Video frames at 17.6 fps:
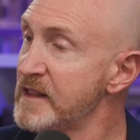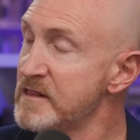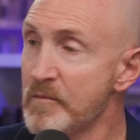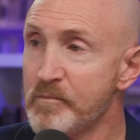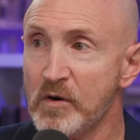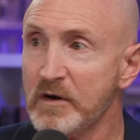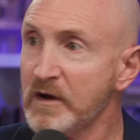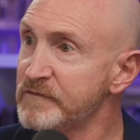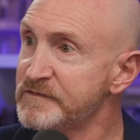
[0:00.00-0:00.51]
In the
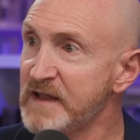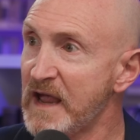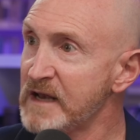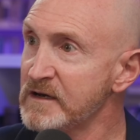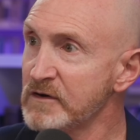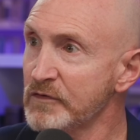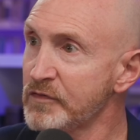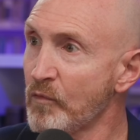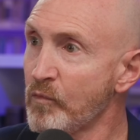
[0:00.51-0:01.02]
book of
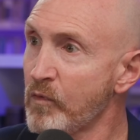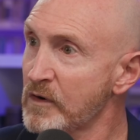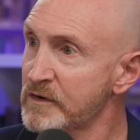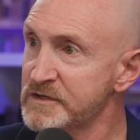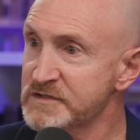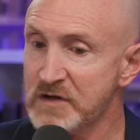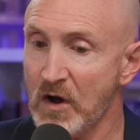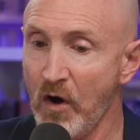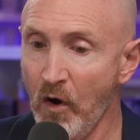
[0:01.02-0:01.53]
Daniel, the word
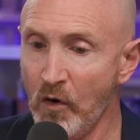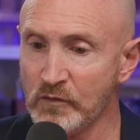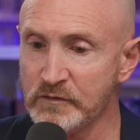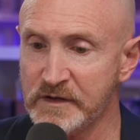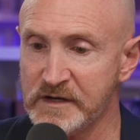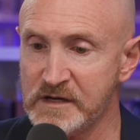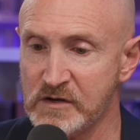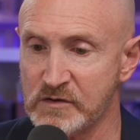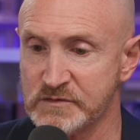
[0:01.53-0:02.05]
is
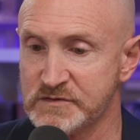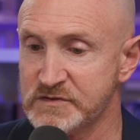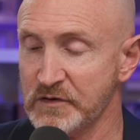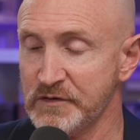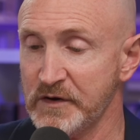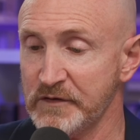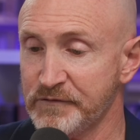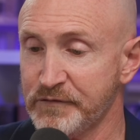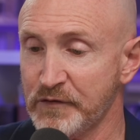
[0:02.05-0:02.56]
only used.
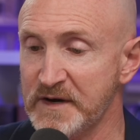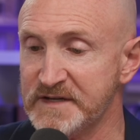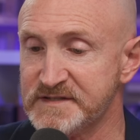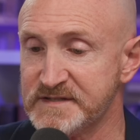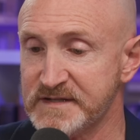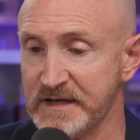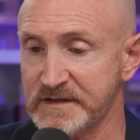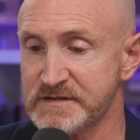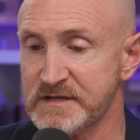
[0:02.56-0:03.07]
So, for
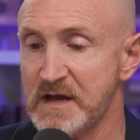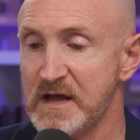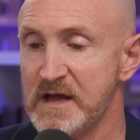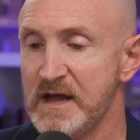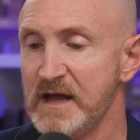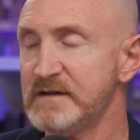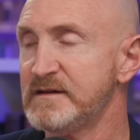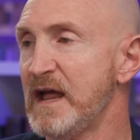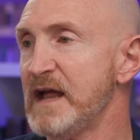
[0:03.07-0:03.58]
instance,
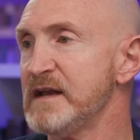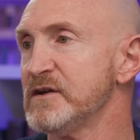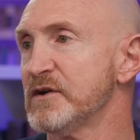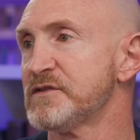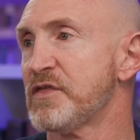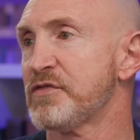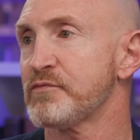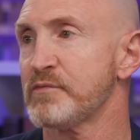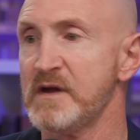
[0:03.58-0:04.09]
in Daniel
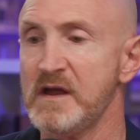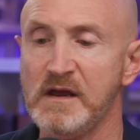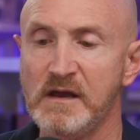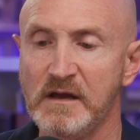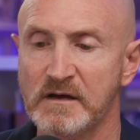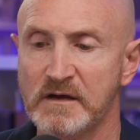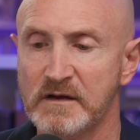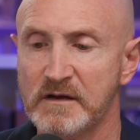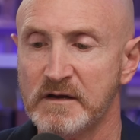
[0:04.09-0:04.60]

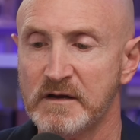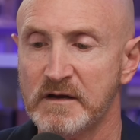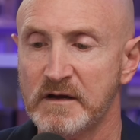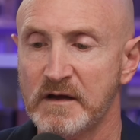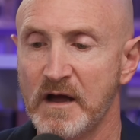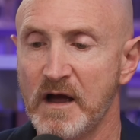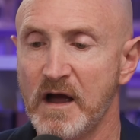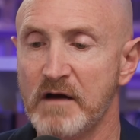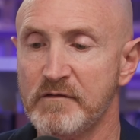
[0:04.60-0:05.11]

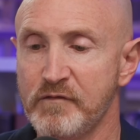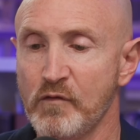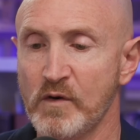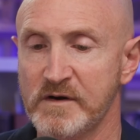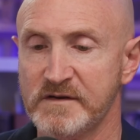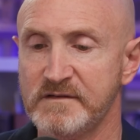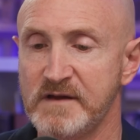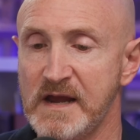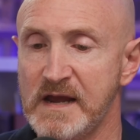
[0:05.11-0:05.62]

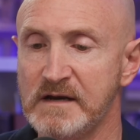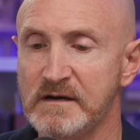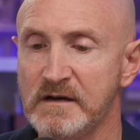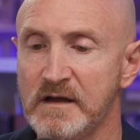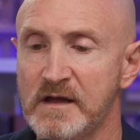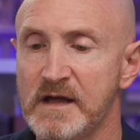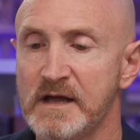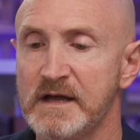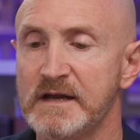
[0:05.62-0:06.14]
3:14,
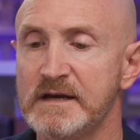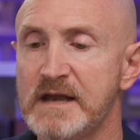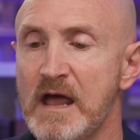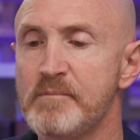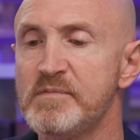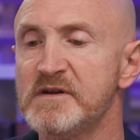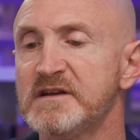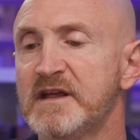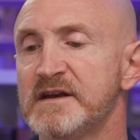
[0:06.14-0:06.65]

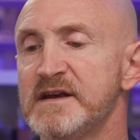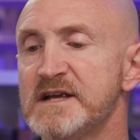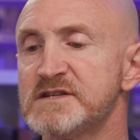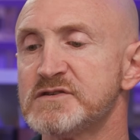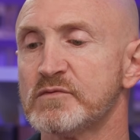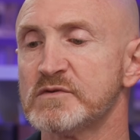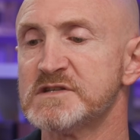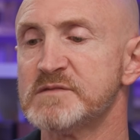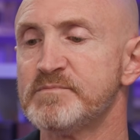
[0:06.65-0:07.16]

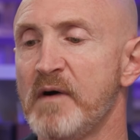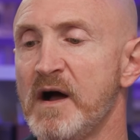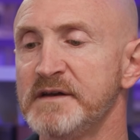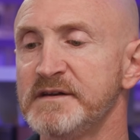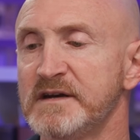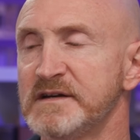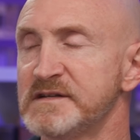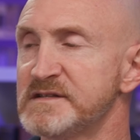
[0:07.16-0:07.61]
Nebuchadnezzar responded